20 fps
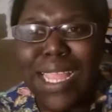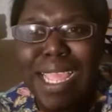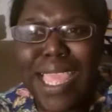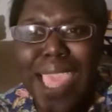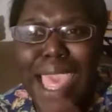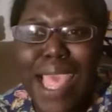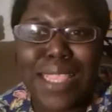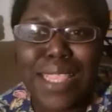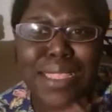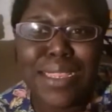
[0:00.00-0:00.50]

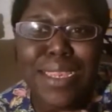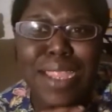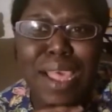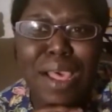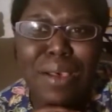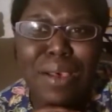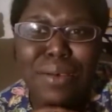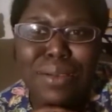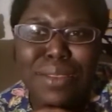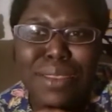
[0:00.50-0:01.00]
cats, the
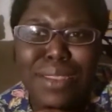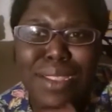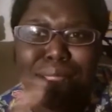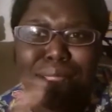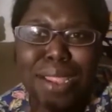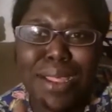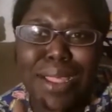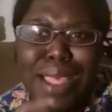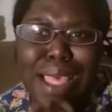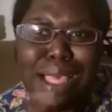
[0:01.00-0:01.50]
dogs, the
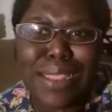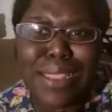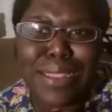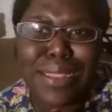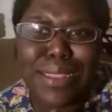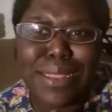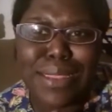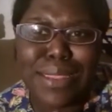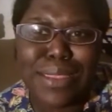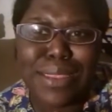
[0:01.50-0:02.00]
little
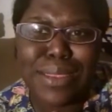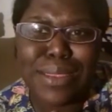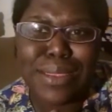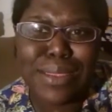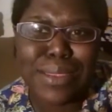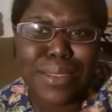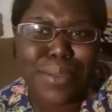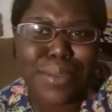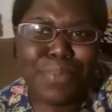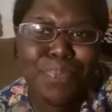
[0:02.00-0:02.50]
cousins,
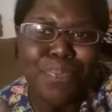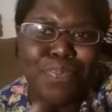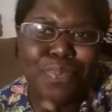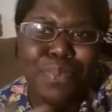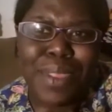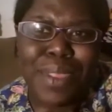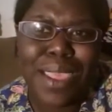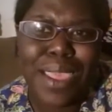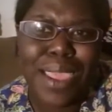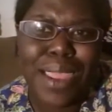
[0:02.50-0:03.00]

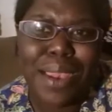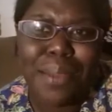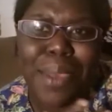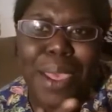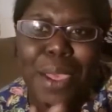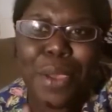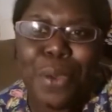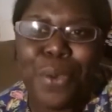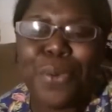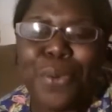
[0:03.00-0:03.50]

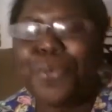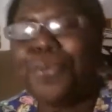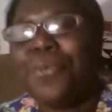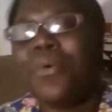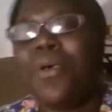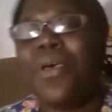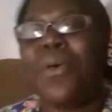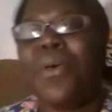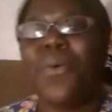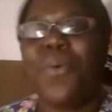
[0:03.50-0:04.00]
anybody who
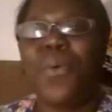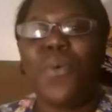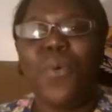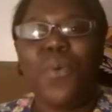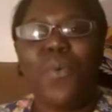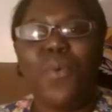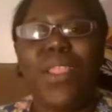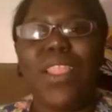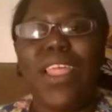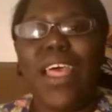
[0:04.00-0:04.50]

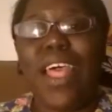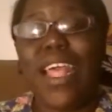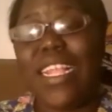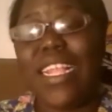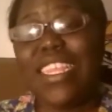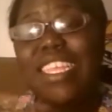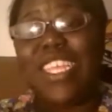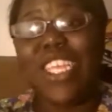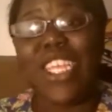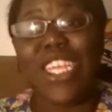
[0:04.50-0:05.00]
would like
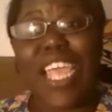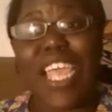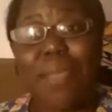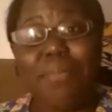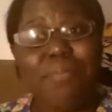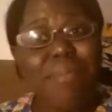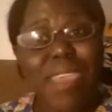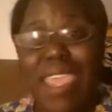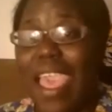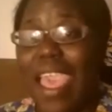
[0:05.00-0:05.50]
to check
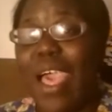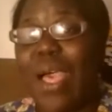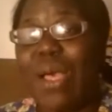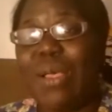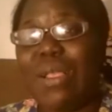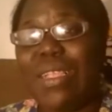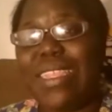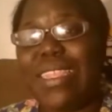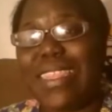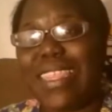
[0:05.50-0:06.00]
me
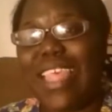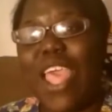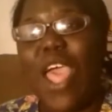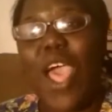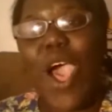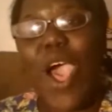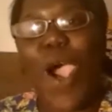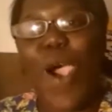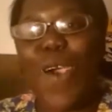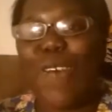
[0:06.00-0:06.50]
out
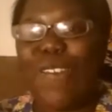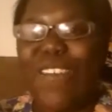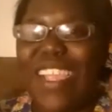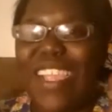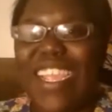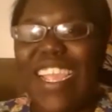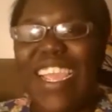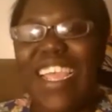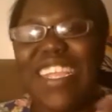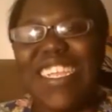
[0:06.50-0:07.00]
over
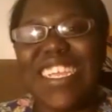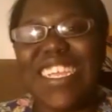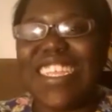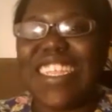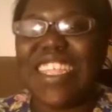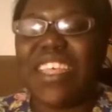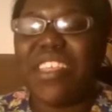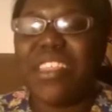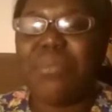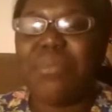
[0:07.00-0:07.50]
here at
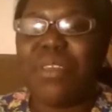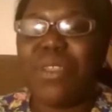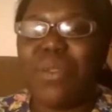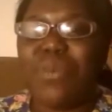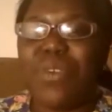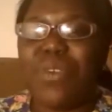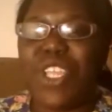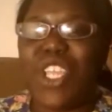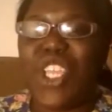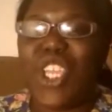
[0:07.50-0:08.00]
Just Love the
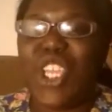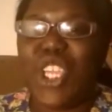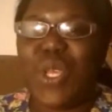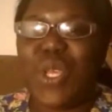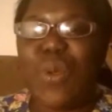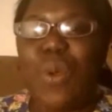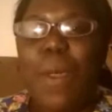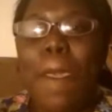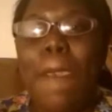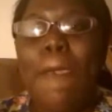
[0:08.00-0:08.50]
Beauty with
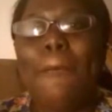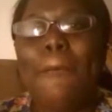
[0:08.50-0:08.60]
You,